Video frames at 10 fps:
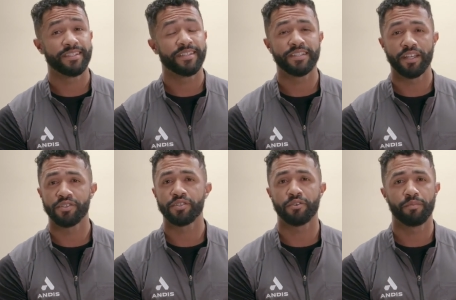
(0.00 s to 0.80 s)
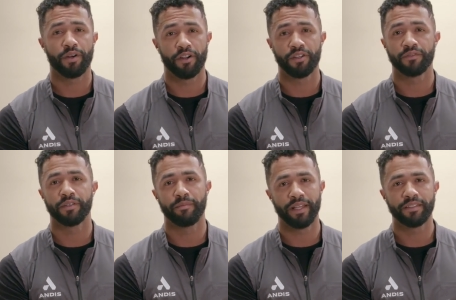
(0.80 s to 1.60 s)
essential part of
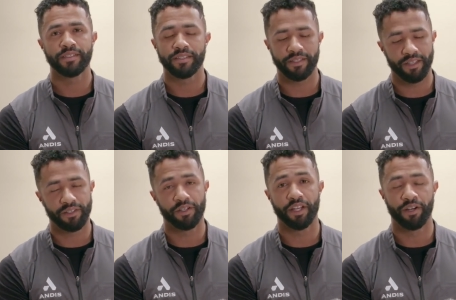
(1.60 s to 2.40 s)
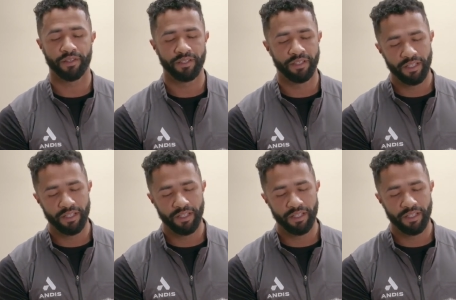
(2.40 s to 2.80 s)
their maintenance and their health.